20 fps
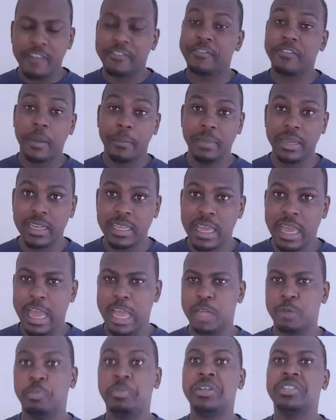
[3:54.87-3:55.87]
family,
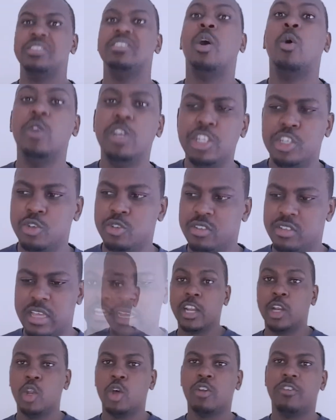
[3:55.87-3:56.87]
and personal issues
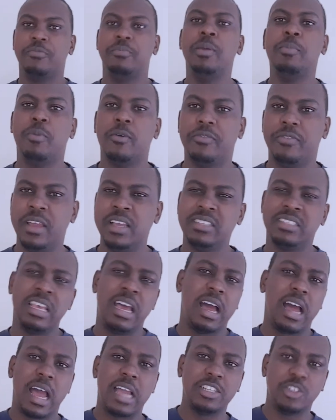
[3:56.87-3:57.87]
that a lot of people face
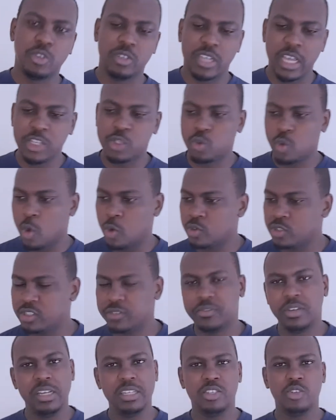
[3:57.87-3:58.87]
in today's world.
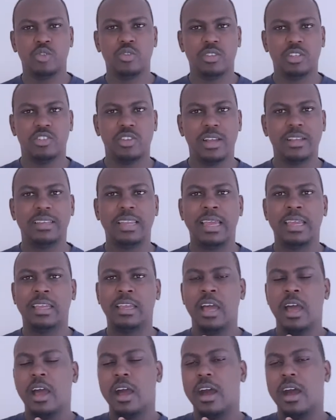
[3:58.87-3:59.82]
If you listen to the track like